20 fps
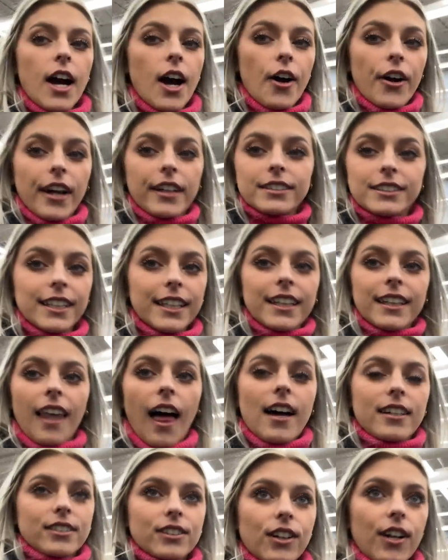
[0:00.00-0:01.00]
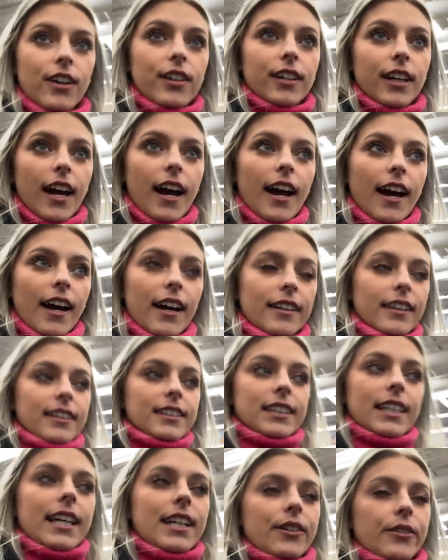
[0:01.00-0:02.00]
Okay, it didn't last long at the
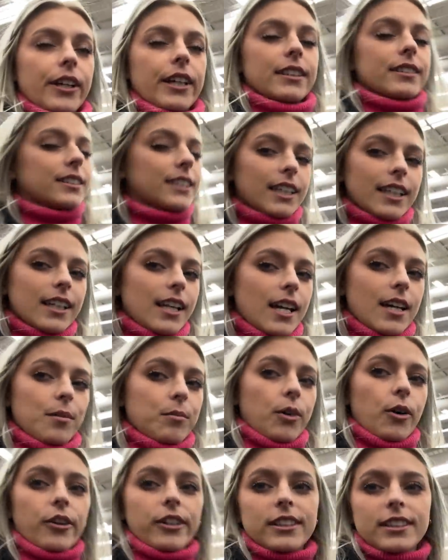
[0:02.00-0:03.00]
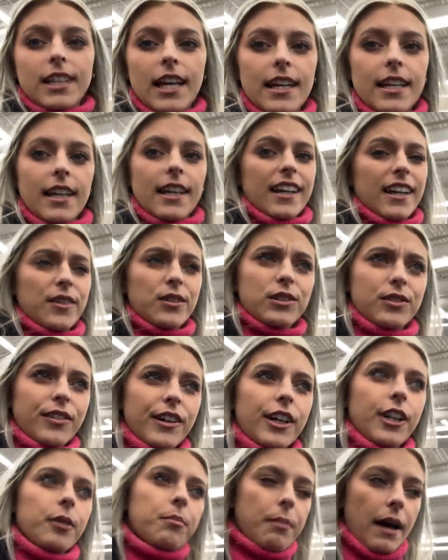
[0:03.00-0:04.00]
skating rink. Didn't end up going skating. It was
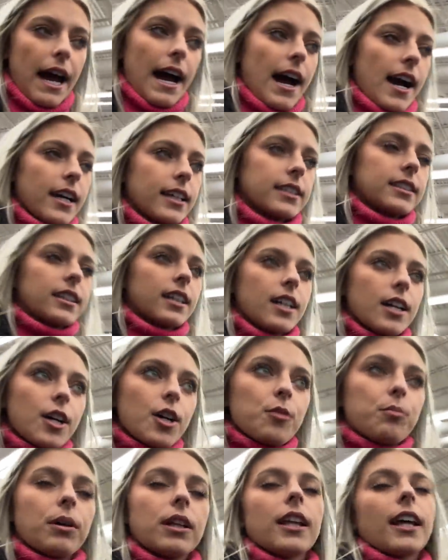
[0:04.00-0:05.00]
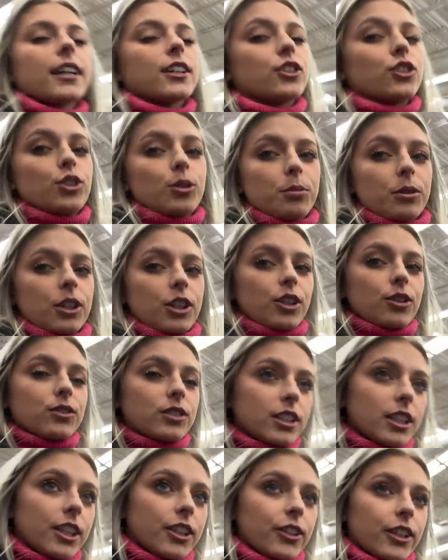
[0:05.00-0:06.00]
very packed, but like super cute
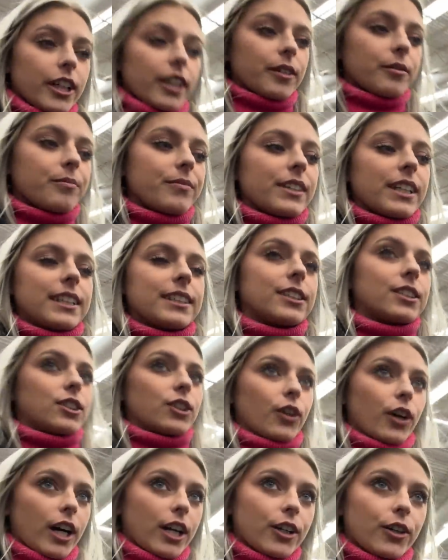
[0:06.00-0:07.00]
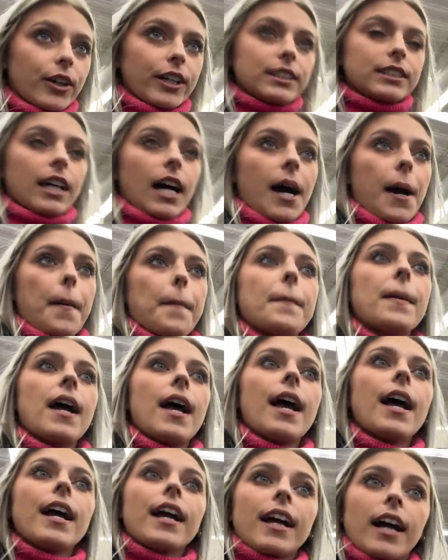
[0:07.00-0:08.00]
scenery. Still had a great time.
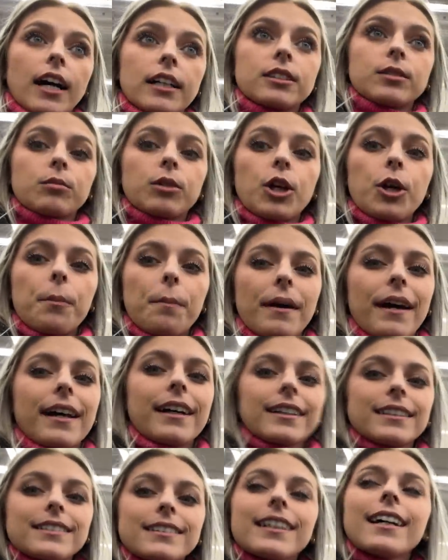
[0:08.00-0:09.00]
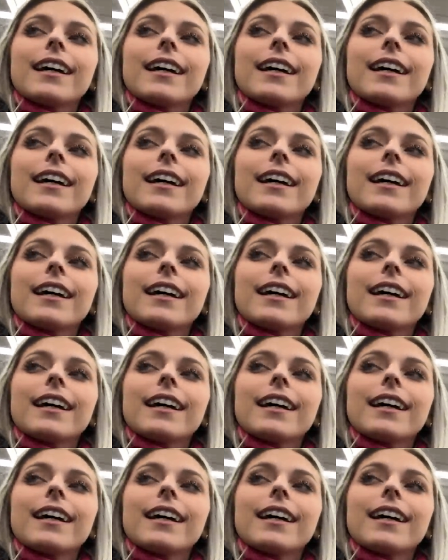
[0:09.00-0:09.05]
Got some cute pics.